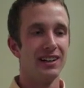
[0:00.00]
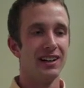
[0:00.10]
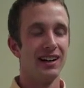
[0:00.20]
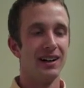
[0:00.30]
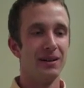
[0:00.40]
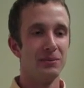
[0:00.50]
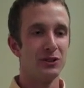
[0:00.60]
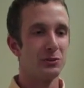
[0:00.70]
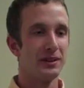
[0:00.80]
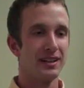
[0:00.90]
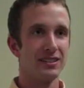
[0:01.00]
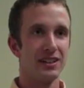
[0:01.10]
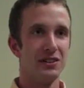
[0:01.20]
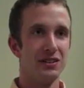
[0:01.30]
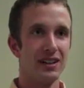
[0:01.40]
Um, just because I
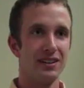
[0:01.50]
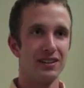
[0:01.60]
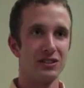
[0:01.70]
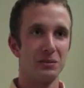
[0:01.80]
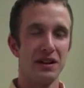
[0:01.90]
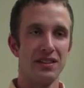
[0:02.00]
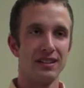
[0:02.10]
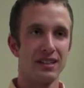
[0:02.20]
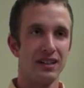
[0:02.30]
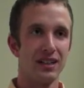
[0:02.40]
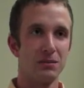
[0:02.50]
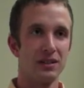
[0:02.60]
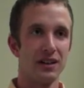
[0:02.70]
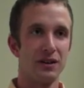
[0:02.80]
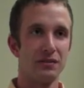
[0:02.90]
knew that so many things had to come
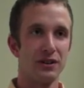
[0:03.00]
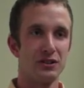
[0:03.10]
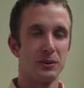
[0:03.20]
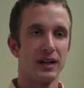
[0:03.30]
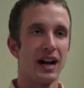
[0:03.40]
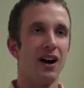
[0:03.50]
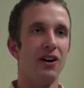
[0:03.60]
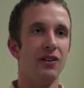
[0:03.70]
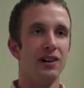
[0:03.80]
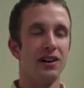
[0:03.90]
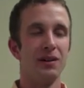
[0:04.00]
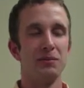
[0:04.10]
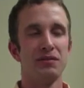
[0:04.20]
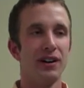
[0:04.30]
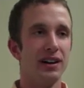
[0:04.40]
together for it to work out um,
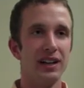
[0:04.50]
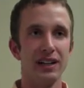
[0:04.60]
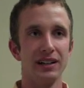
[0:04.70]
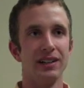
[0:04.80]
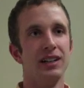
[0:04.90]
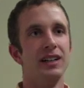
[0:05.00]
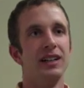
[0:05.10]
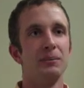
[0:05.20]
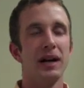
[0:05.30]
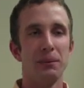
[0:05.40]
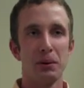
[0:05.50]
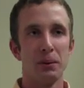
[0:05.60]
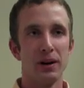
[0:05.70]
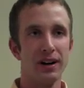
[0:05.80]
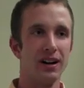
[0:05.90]
funding,
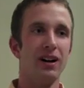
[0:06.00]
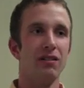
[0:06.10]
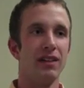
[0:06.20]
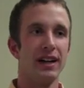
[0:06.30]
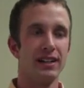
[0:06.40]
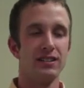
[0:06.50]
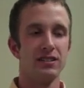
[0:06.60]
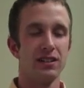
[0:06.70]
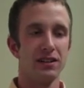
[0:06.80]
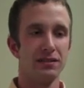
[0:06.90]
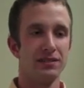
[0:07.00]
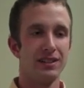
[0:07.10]
paperwork, all of that good stuff.